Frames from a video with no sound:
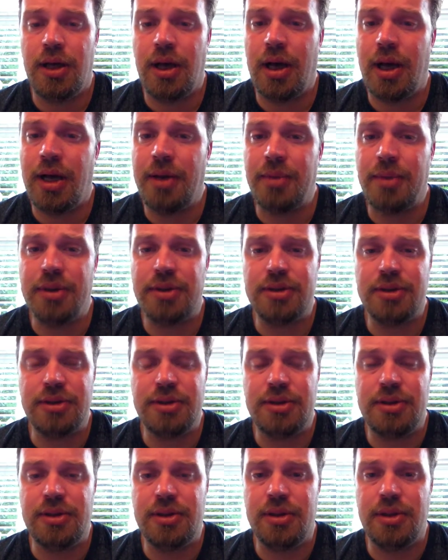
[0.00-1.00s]
I
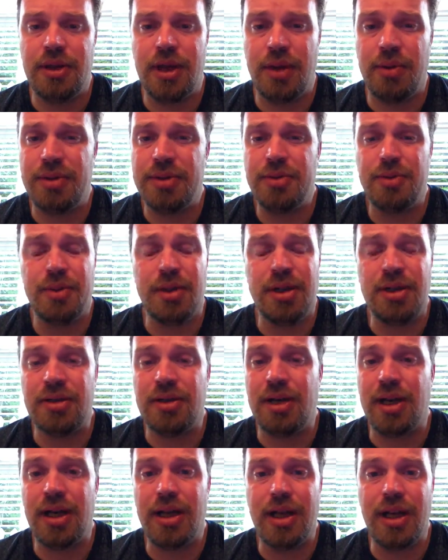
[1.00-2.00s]
wasn't
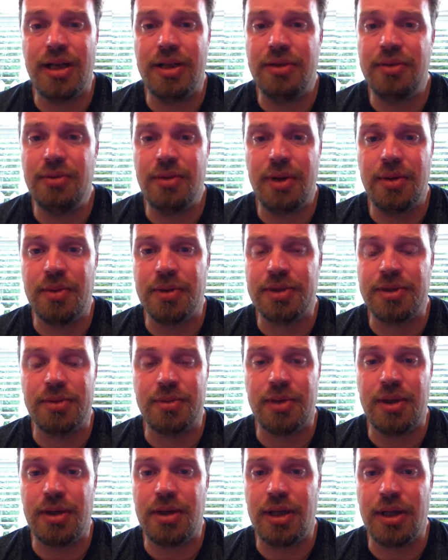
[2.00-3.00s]
well. I knew I wasn't
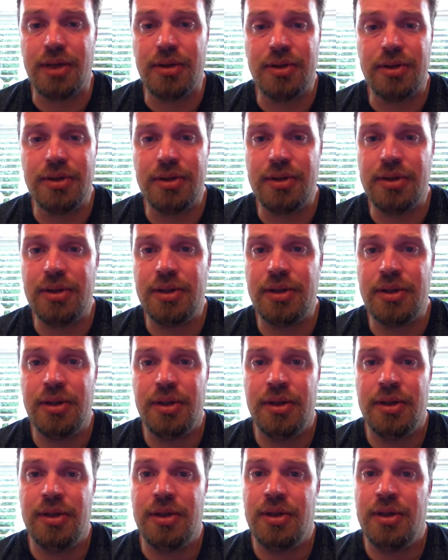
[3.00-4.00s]
well. I couldn't.
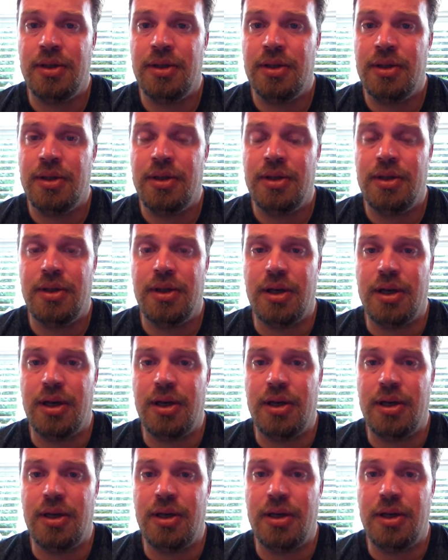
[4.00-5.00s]

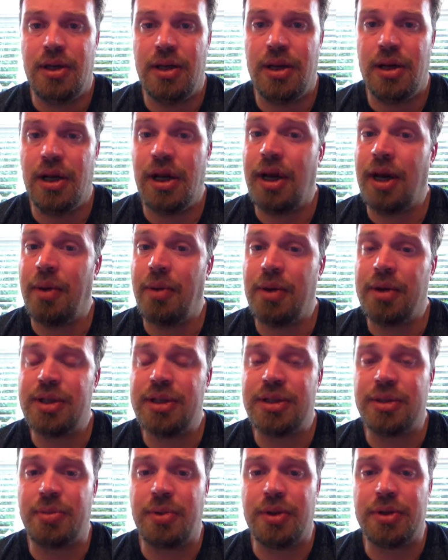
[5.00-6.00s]
I worked
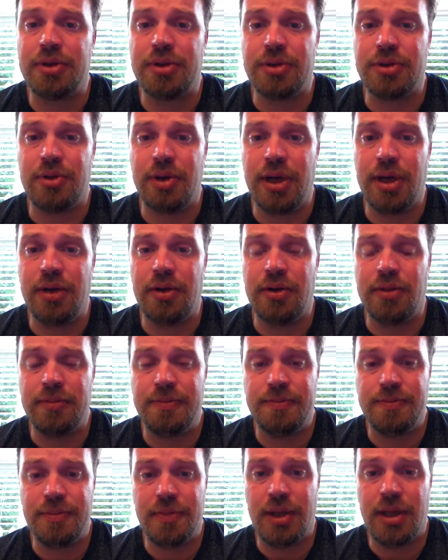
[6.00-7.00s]
as a personal trainer,
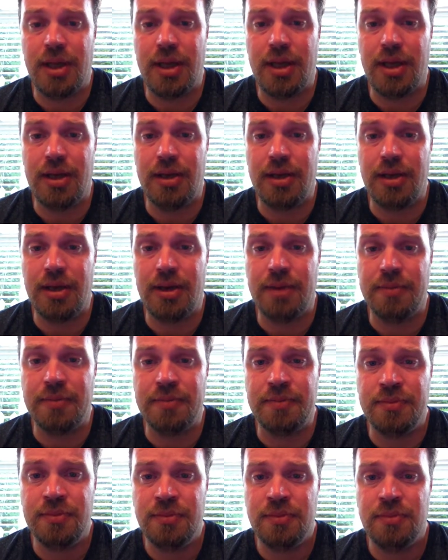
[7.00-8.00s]
and
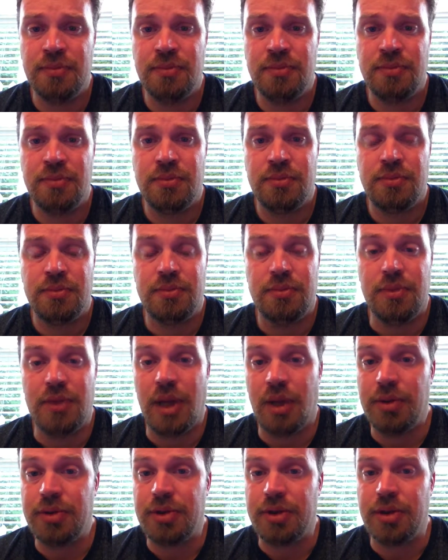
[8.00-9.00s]
that
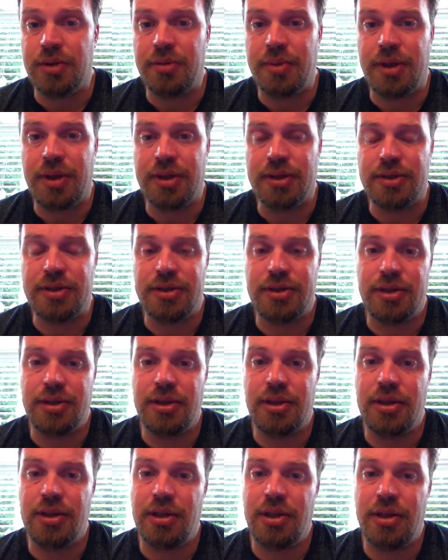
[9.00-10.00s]
was good because
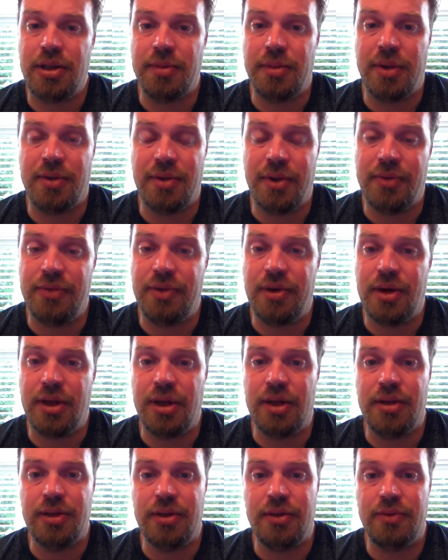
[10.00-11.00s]
I'm a very,
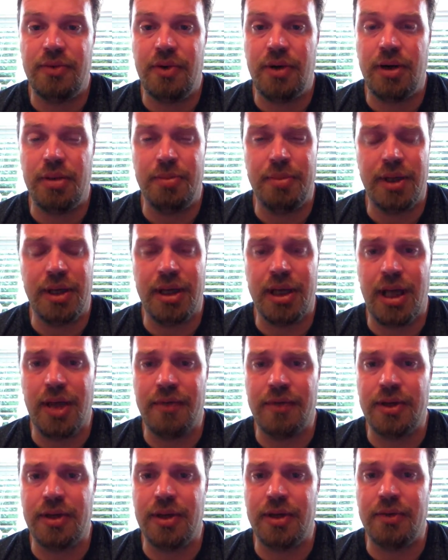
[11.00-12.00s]
very big
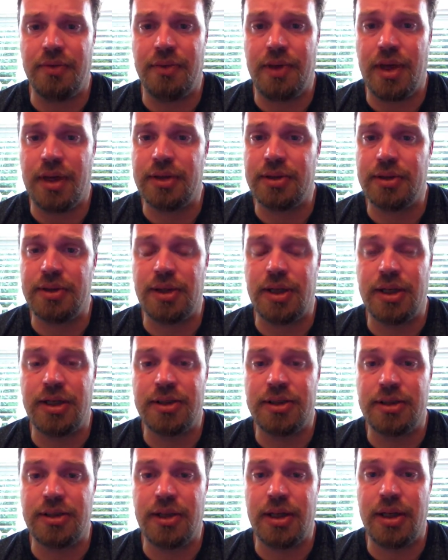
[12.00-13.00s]
advocate of
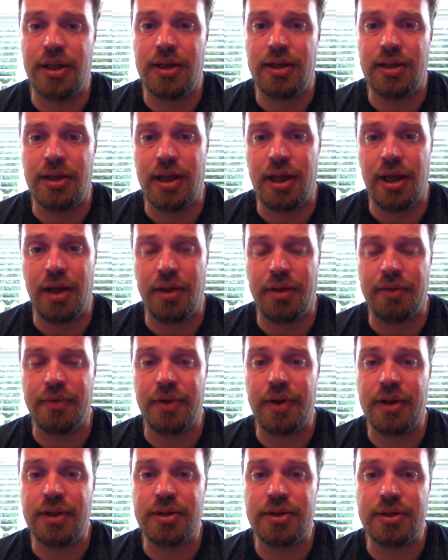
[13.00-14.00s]
exercise and the health of
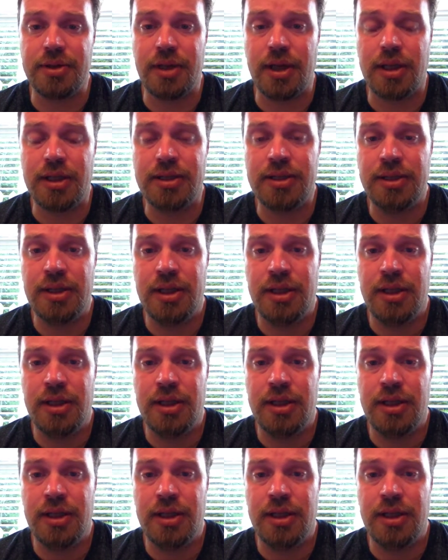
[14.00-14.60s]
exercise